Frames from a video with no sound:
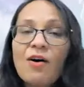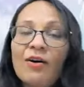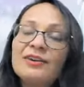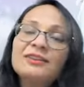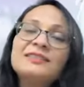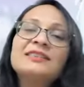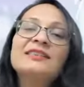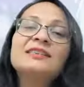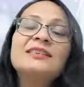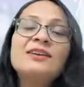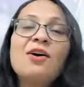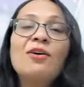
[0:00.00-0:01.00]
or you're
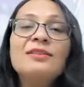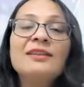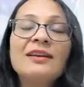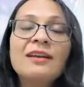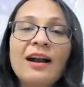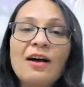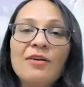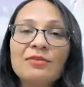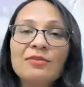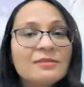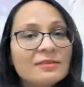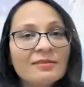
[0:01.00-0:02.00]
sitting on the
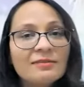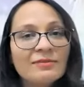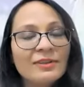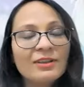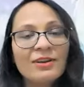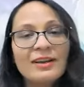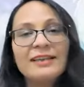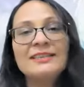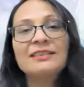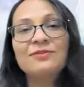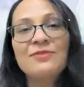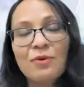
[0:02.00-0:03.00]
ground with your
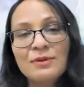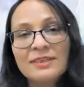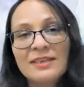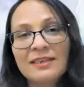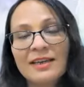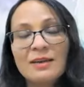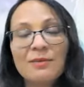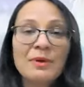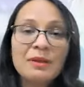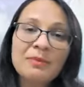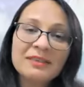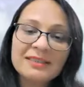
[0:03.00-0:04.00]
legs folded in
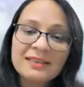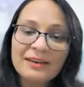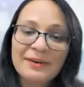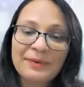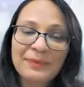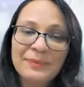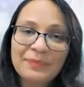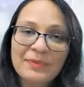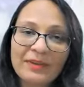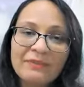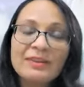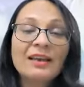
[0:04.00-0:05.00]
Padmasana
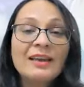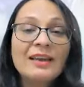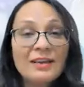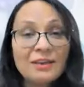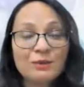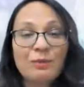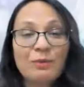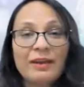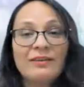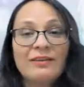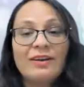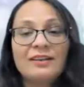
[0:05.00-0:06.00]
with again your
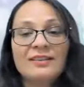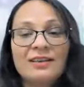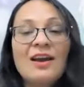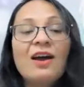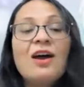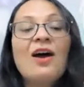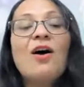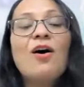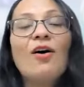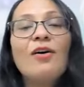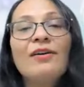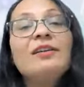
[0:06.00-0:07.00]
spine erect,
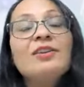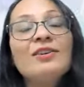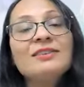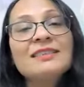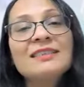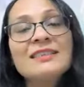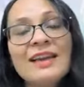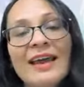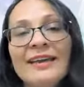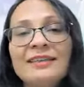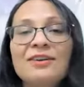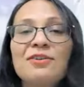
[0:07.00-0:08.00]
or you're just
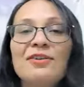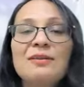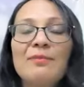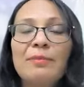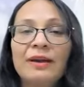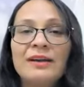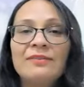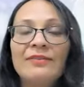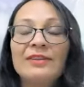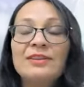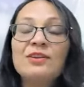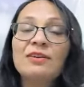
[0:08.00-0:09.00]
lying down on the bed
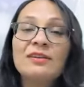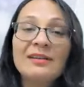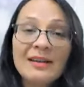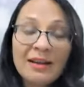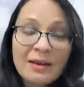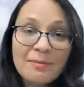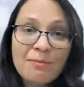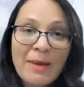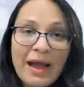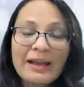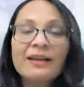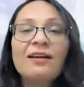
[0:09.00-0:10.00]
with your
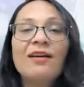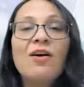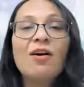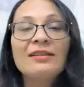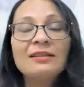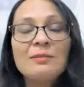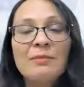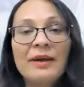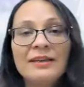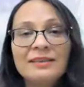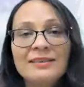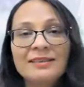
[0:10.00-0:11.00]
back on the
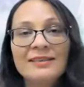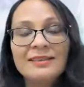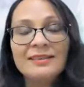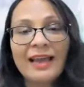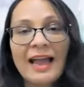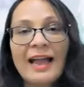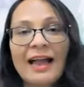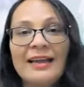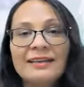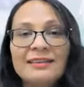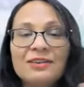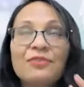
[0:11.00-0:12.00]
bed
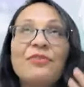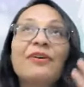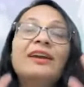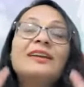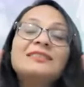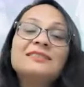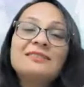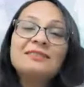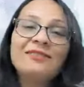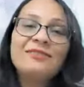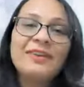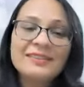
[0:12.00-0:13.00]
and your face
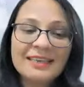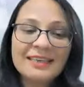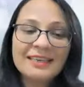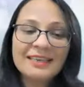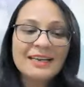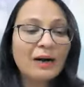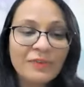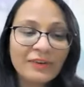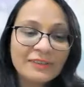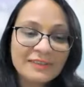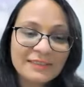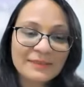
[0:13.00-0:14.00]
facing
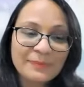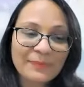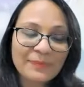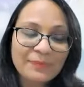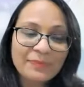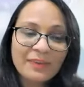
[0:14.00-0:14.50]
upwards.